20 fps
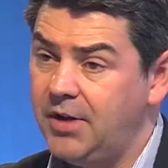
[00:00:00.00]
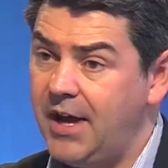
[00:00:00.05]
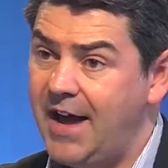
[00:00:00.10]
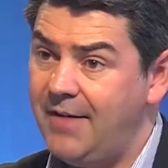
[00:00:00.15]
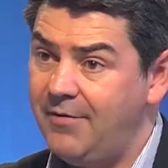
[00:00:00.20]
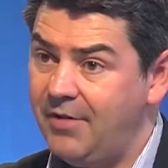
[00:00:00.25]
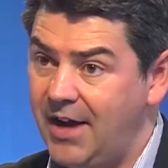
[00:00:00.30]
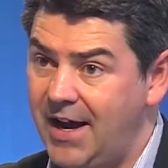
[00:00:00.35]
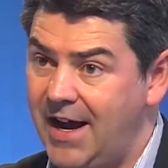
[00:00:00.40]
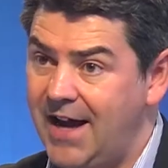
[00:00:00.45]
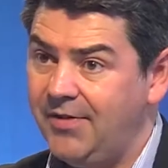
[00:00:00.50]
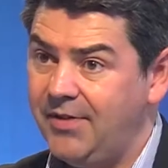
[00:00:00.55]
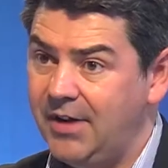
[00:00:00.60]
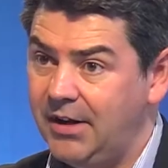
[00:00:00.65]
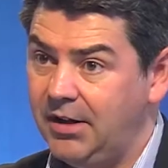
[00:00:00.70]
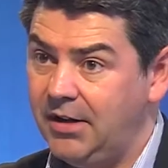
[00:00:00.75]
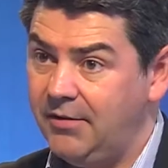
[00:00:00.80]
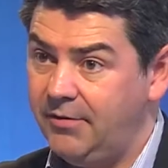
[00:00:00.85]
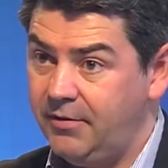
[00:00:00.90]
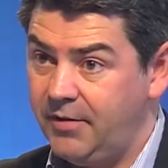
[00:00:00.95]
haven't had that
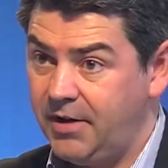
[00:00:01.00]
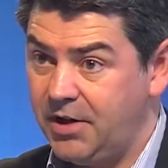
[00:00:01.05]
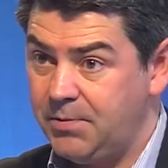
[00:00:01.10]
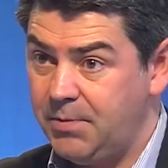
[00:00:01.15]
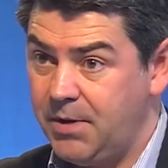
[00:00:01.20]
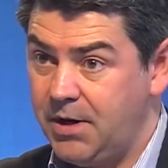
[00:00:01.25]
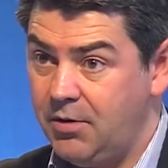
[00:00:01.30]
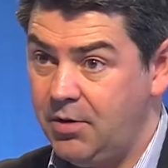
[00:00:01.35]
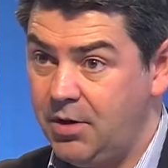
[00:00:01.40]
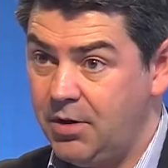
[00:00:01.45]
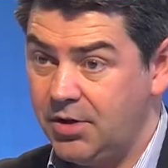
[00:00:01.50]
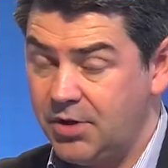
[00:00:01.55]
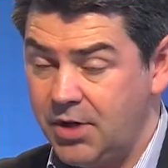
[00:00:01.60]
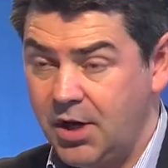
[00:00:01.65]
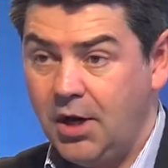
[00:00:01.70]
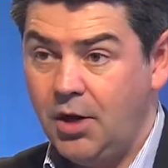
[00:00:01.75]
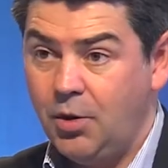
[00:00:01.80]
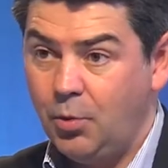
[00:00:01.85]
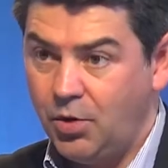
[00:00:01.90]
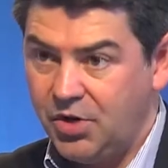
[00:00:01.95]
level of experience.
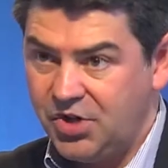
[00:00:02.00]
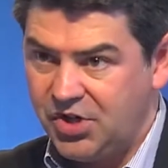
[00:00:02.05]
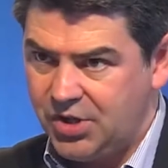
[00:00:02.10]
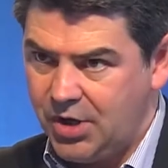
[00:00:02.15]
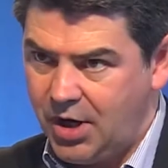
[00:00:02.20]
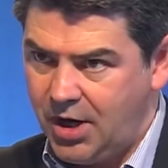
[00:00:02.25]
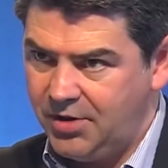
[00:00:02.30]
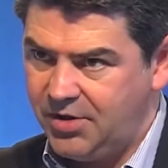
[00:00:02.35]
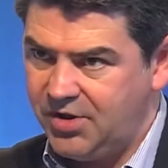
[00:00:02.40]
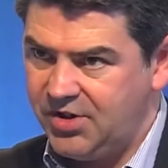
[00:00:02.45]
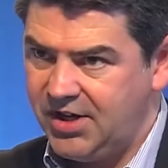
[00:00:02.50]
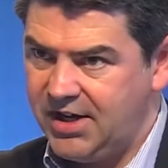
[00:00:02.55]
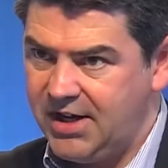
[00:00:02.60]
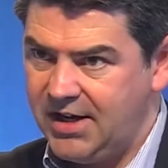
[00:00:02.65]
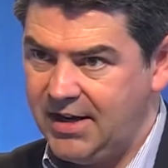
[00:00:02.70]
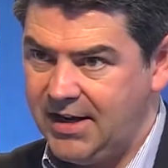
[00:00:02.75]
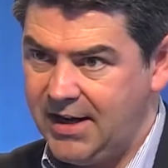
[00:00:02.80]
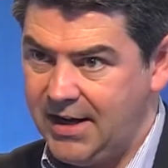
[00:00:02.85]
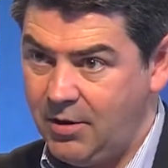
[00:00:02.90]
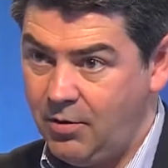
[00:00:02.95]
We're starting to see it
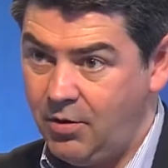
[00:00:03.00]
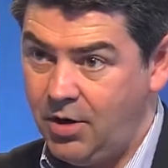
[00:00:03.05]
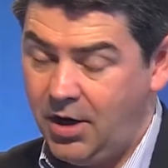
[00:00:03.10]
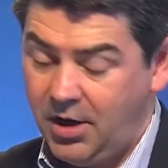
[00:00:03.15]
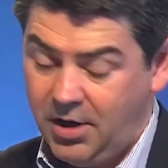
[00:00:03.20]
now.